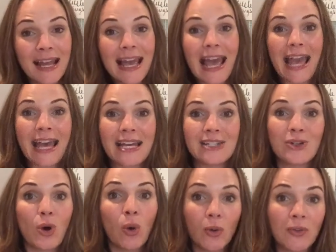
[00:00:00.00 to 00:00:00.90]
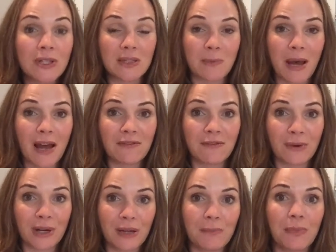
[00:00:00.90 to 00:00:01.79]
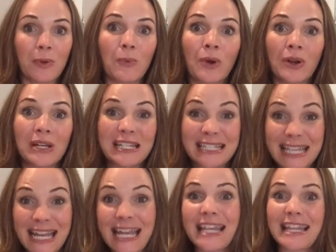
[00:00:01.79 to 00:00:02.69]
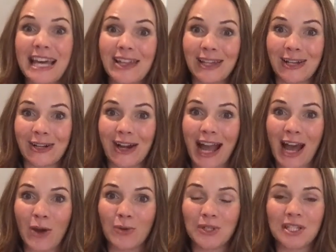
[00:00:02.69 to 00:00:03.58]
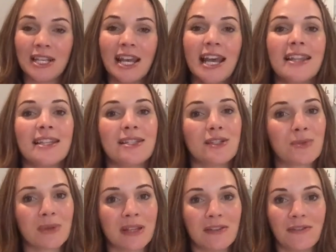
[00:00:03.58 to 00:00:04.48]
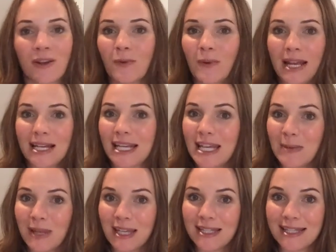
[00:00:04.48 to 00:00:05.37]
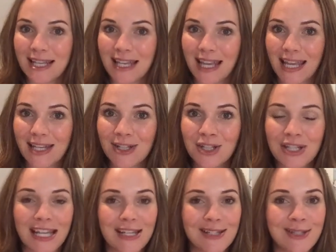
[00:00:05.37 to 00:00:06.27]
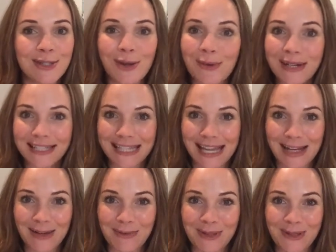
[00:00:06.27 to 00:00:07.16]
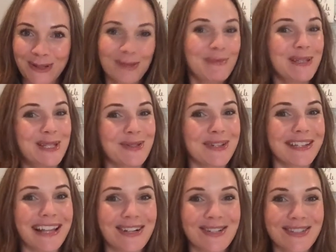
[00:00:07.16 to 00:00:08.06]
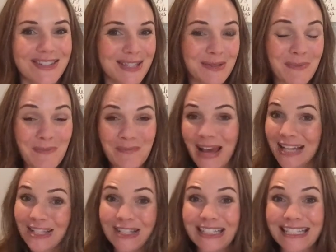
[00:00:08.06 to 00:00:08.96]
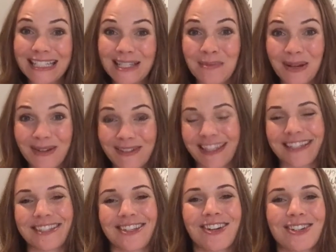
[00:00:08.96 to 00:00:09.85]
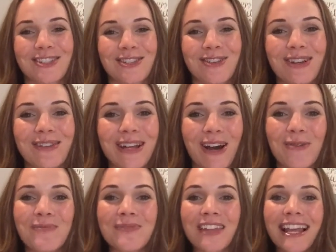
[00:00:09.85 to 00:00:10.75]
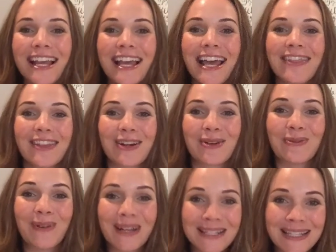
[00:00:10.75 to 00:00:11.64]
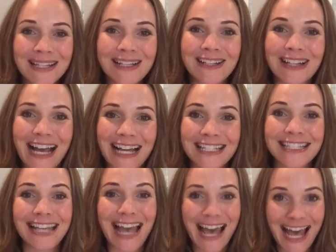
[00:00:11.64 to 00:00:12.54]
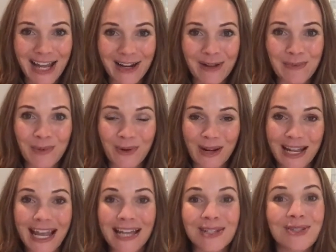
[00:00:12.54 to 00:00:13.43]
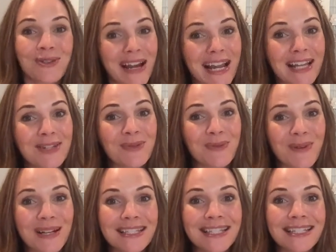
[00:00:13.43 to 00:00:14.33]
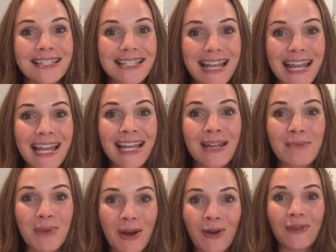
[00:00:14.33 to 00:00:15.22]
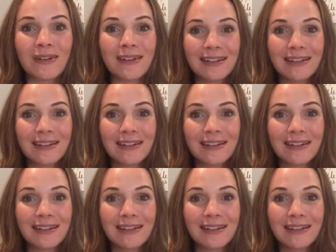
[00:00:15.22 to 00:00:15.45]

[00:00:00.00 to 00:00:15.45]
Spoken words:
and hold the spot for it, but we're going to take that letter out. This is a really fun way to keep kids engaged. They get so excited when those mystery letters just magically disappear with this song. So here we go. There was a class, had a boy, and Grant was his name-o.